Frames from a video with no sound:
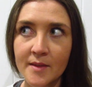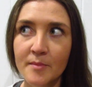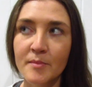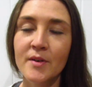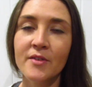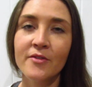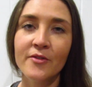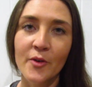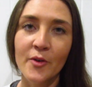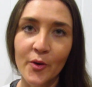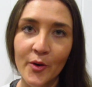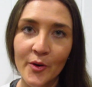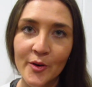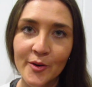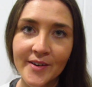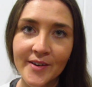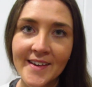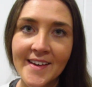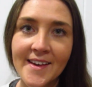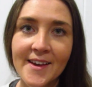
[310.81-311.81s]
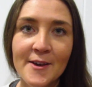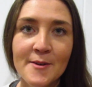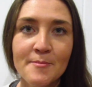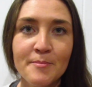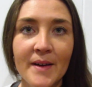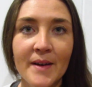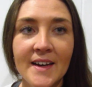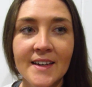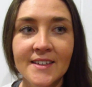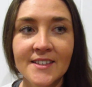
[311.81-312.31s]
before,
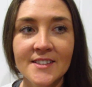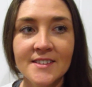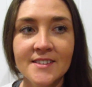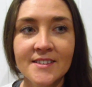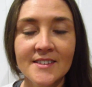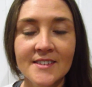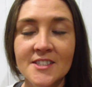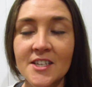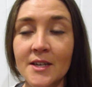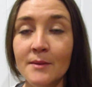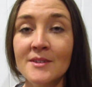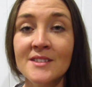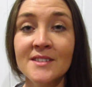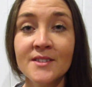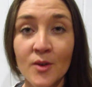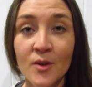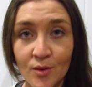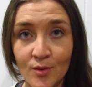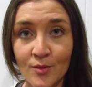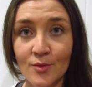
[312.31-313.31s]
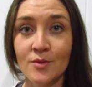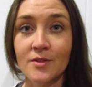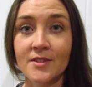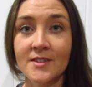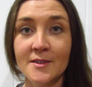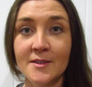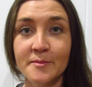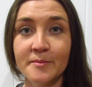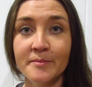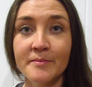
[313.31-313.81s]
but she was
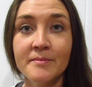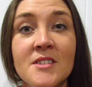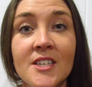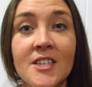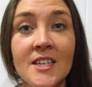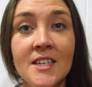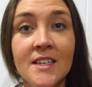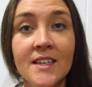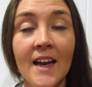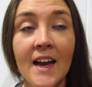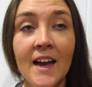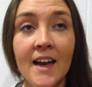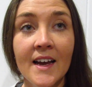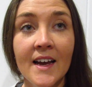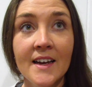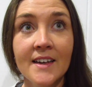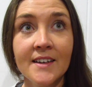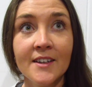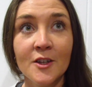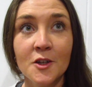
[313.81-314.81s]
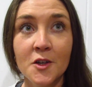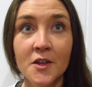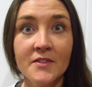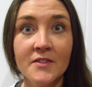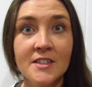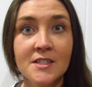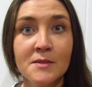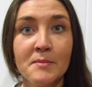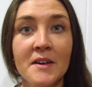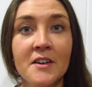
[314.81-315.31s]
awesome. She had a lot of
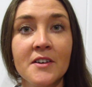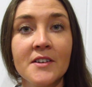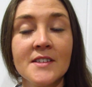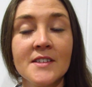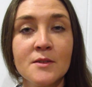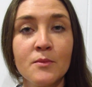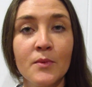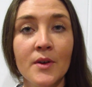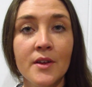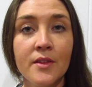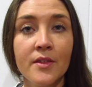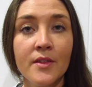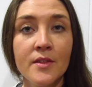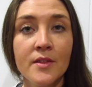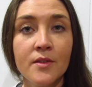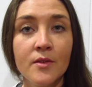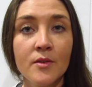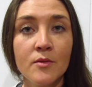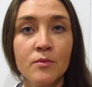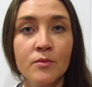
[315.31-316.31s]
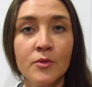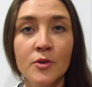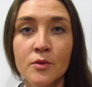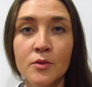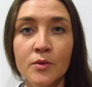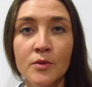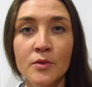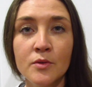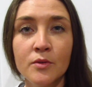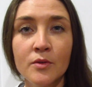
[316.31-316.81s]
experience with
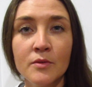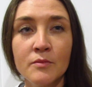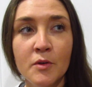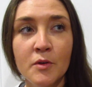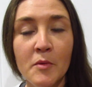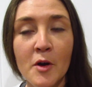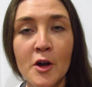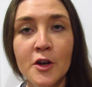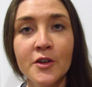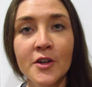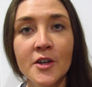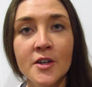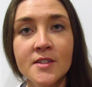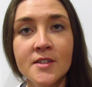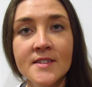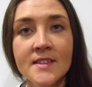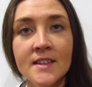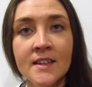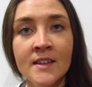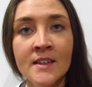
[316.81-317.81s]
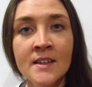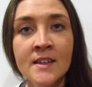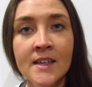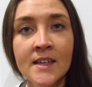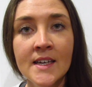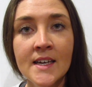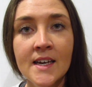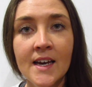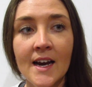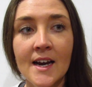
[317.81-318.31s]
rural and remote nursing.
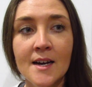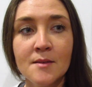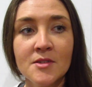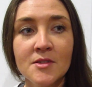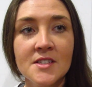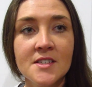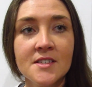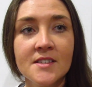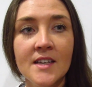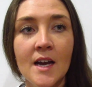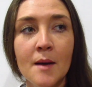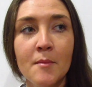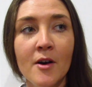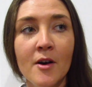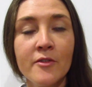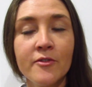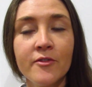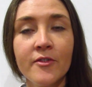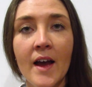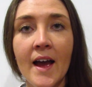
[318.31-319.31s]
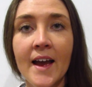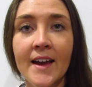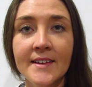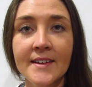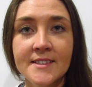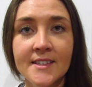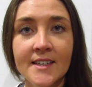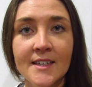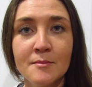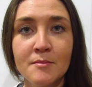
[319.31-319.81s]
She just come off
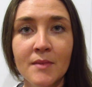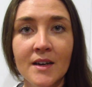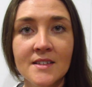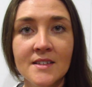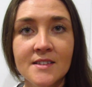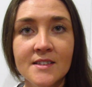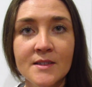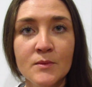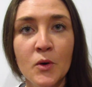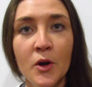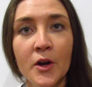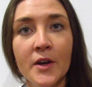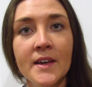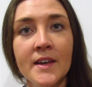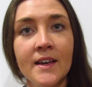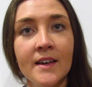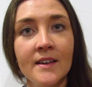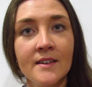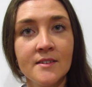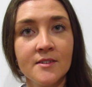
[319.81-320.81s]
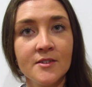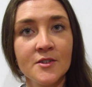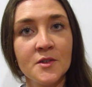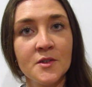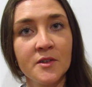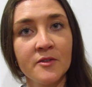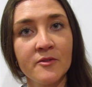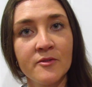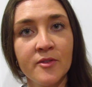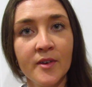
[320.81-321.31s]
18 months working
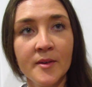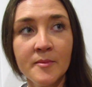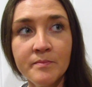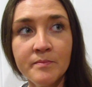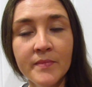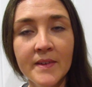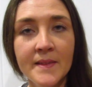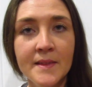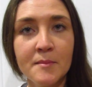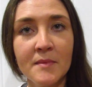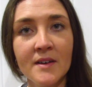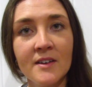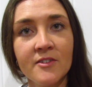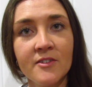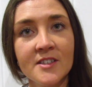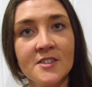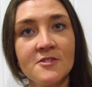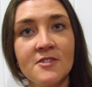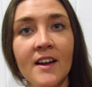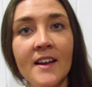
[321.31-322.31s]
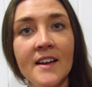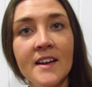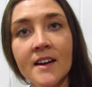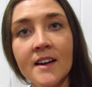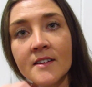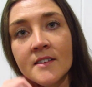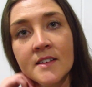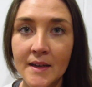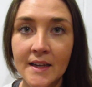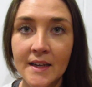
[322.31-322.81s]
sort of in the middle of
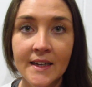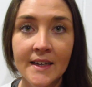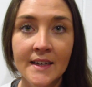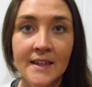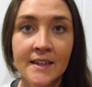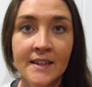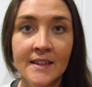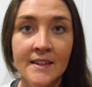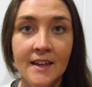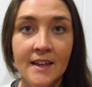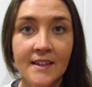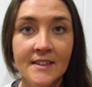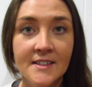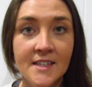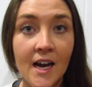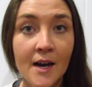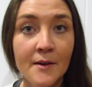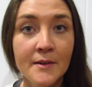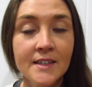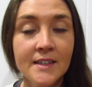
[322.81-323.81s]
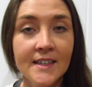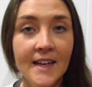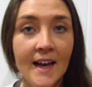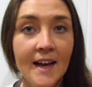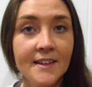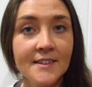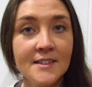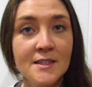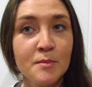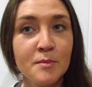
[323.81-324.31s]
Australia in like Darwin and
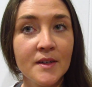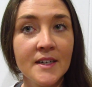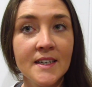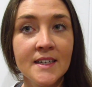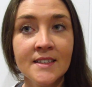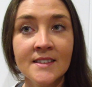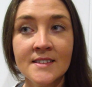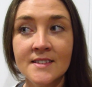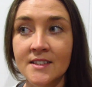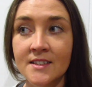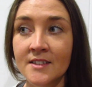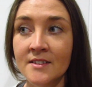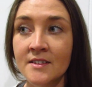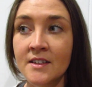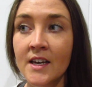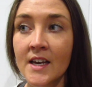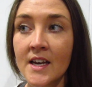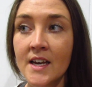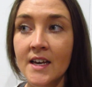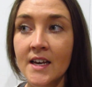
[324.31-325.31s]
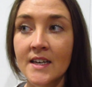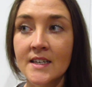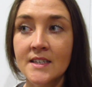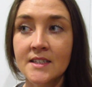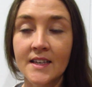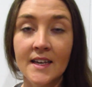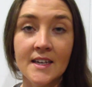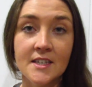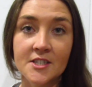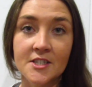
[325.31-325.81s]
Alice Springs, and
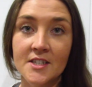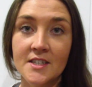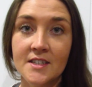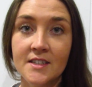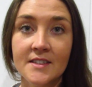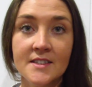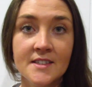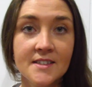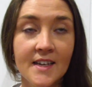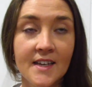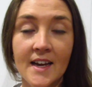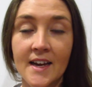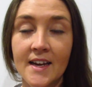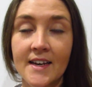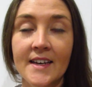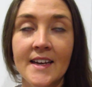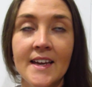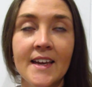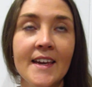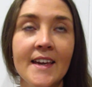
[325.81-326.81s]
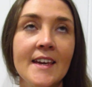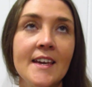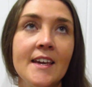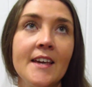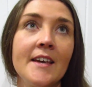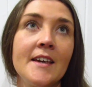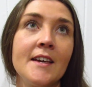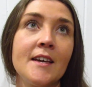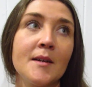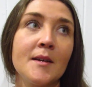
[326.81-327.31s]
yeah, she just had
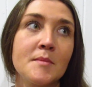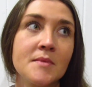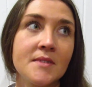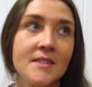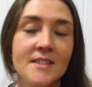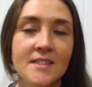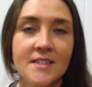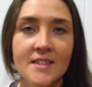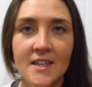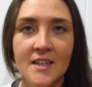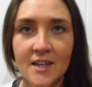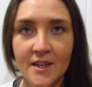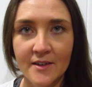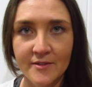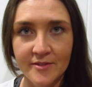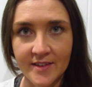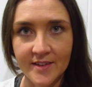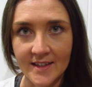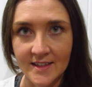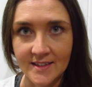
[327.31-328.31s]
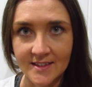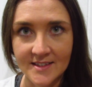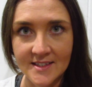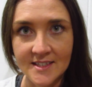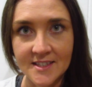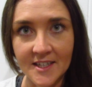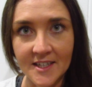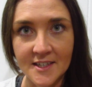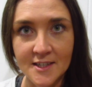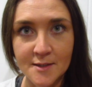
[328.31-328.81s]
heaps of things
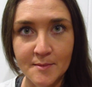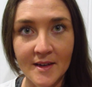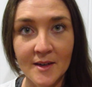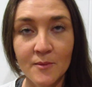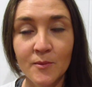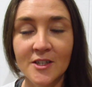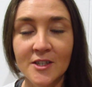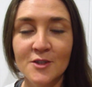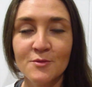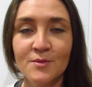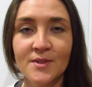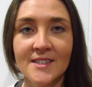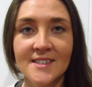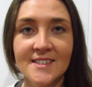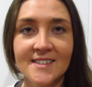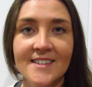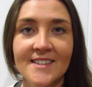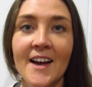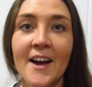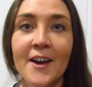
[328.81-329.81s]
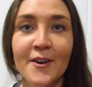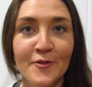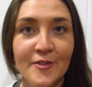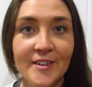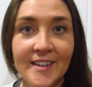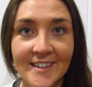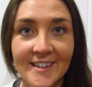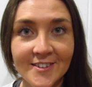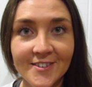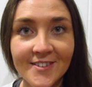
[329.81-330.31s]
to teach me, which was
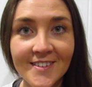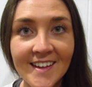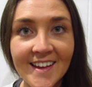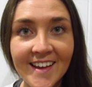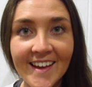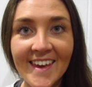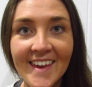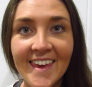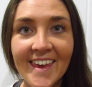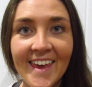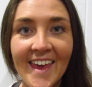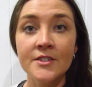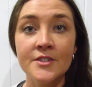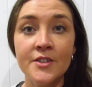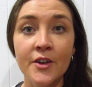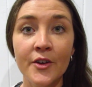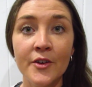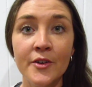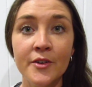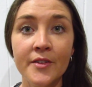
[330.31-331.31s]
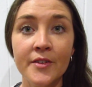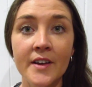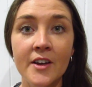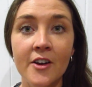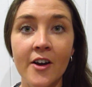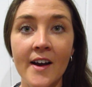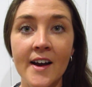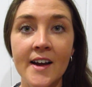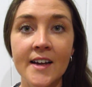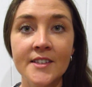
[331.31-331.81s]
unreal. So the
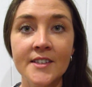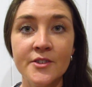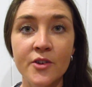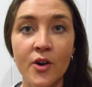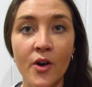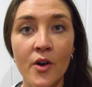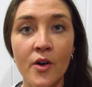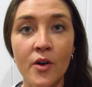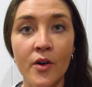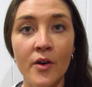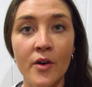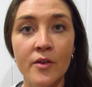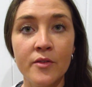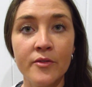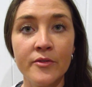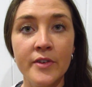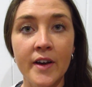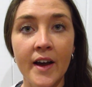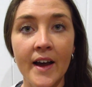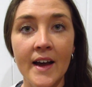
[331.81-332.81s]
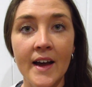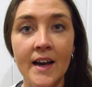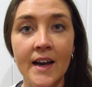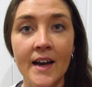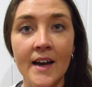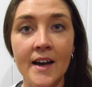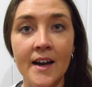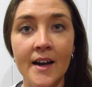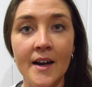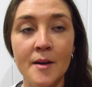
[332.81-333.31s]
kind of
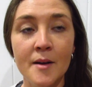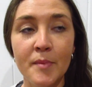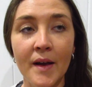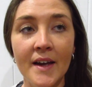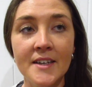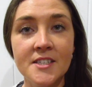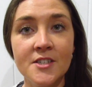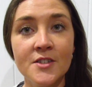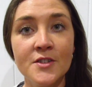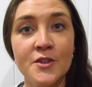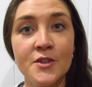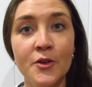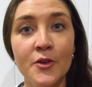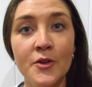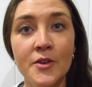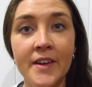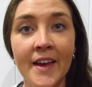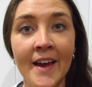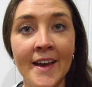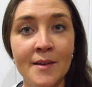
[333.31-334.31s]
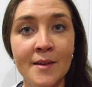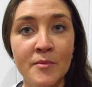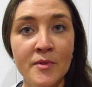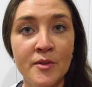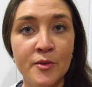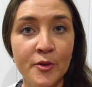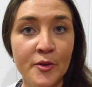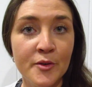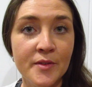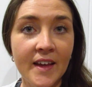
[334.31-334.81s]
patients who came
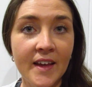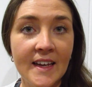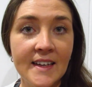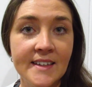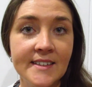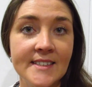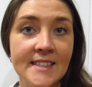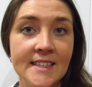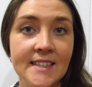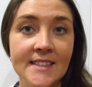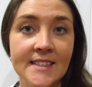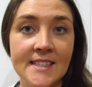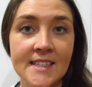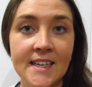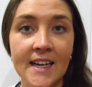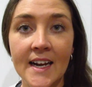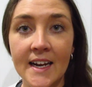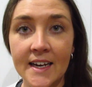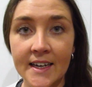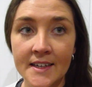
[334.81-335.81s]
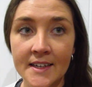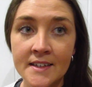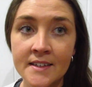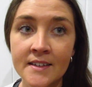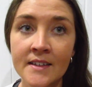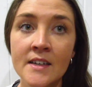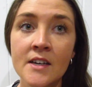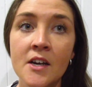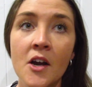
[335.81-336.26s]
through the ED today